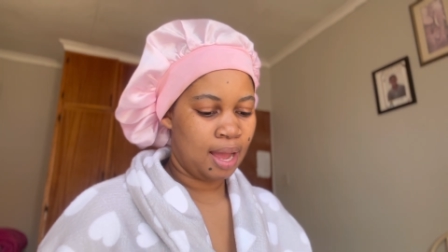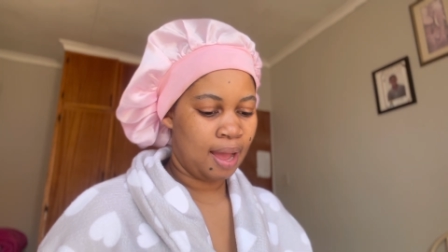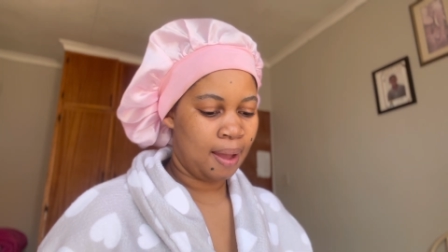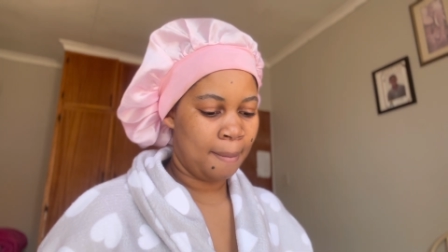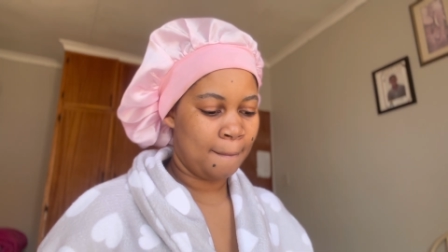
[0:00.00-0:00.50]

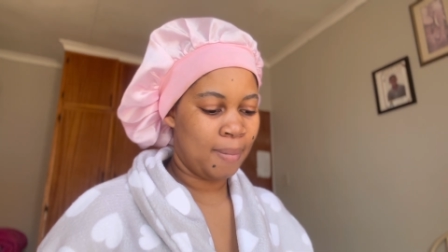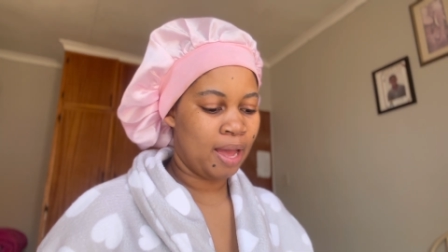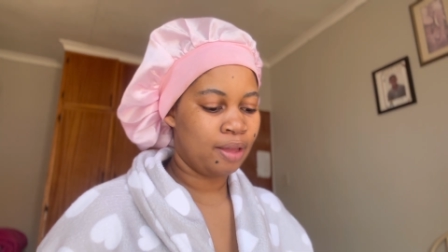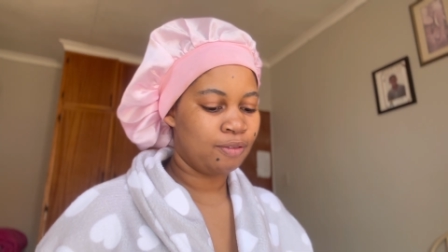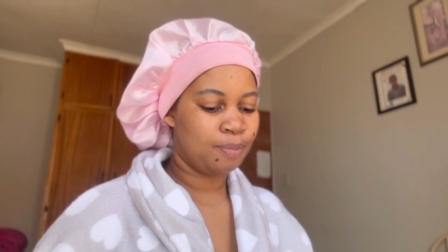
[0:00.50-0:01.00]
um,
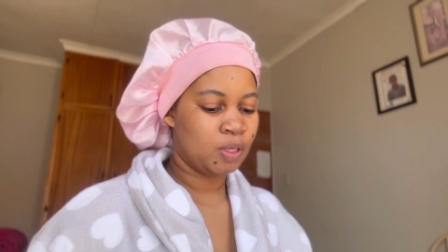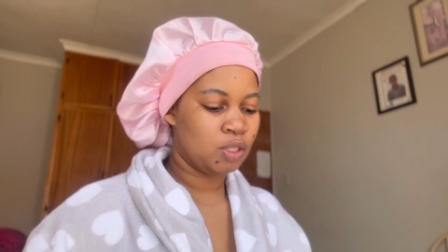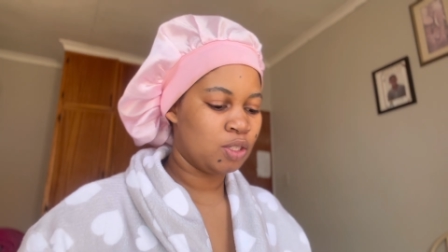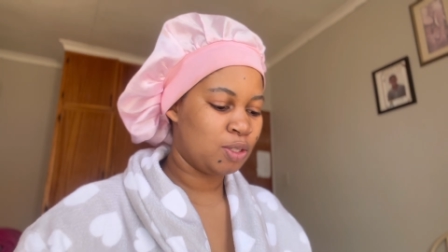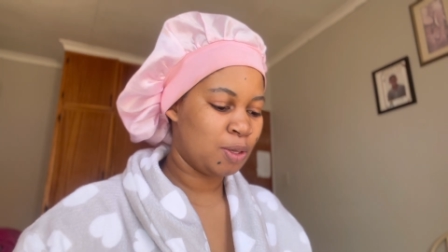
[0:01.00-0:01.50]
I've been
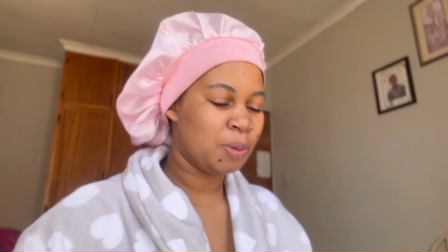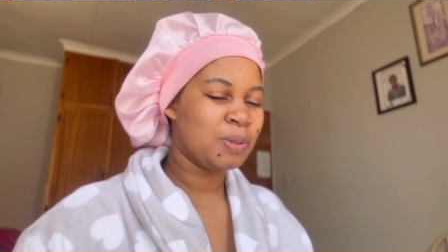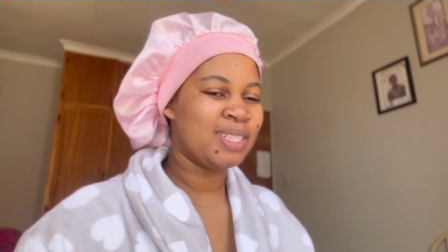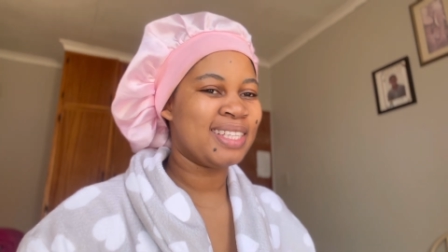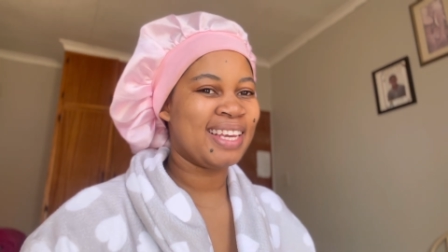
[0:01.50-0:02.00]
so
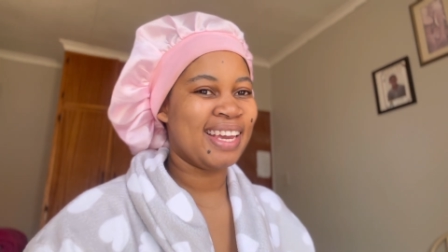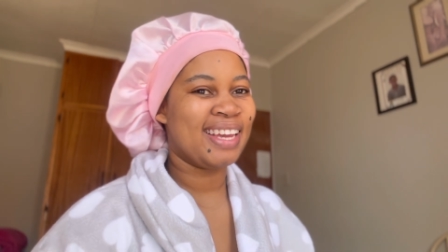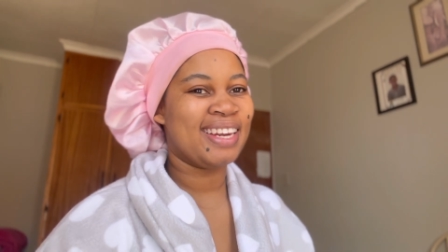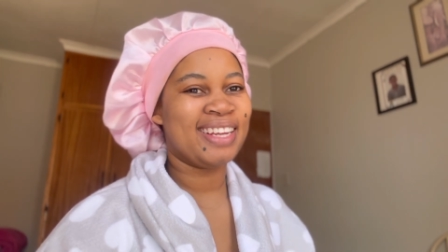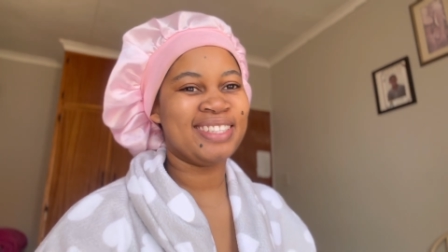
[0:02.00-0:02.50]

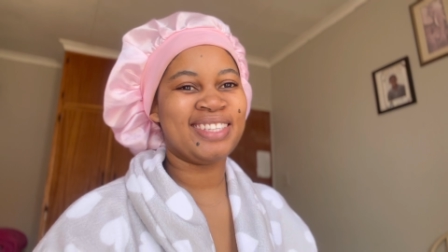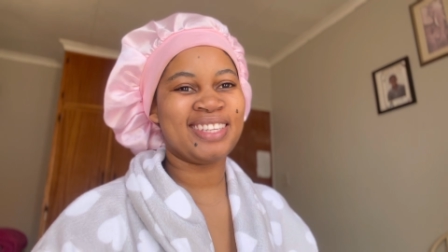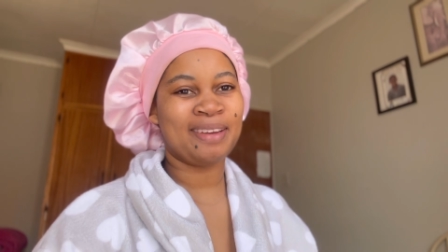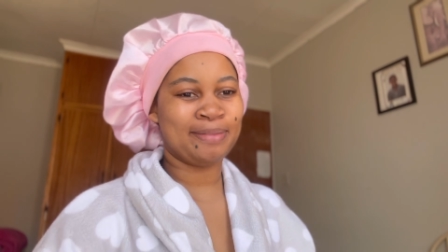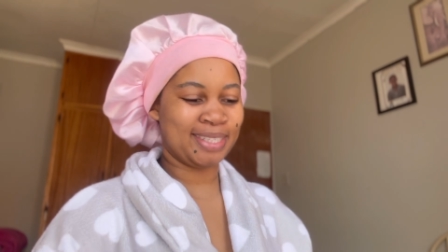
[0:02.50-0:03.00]
scared and
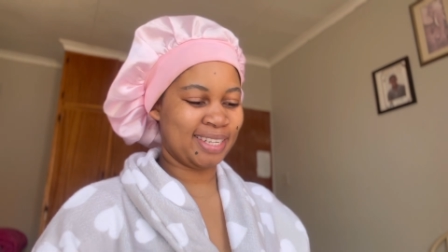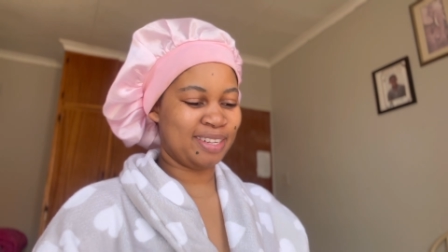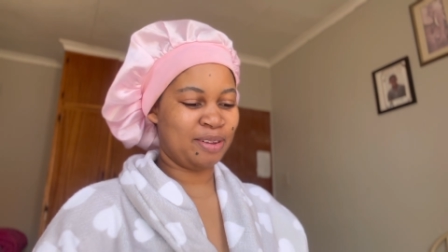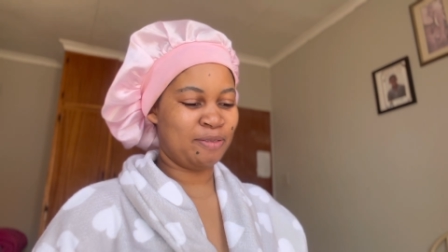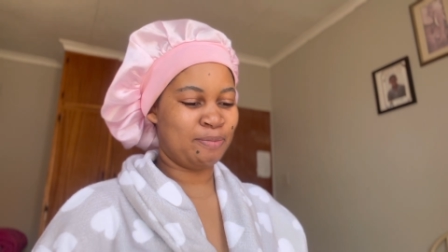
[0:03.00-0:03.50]
skeptical
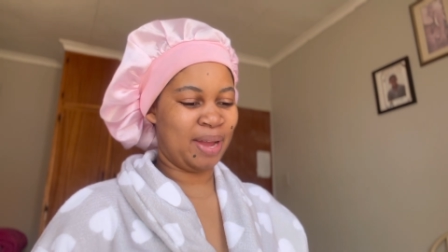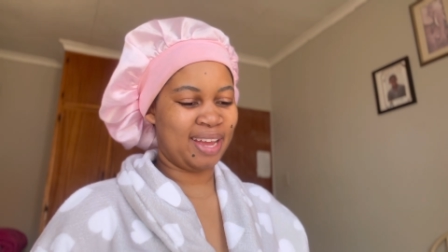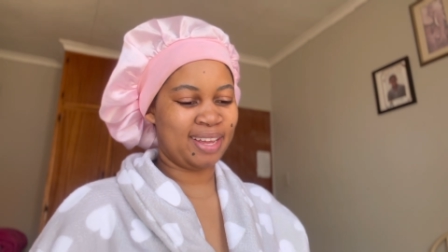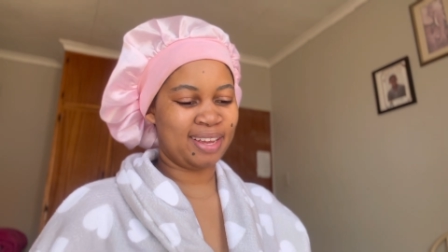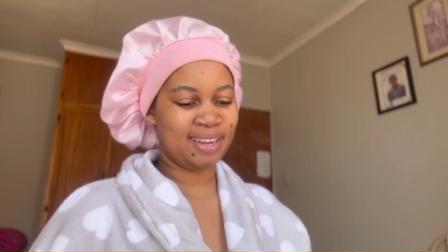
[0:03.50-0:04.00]
of
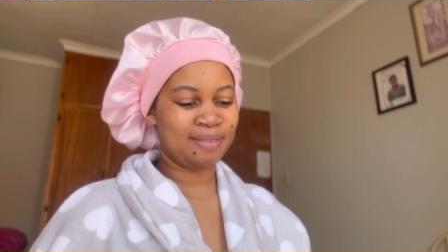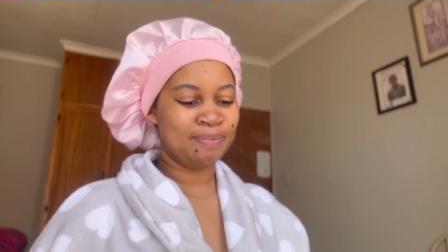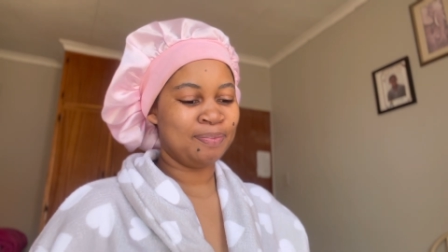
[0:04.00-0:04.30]
buying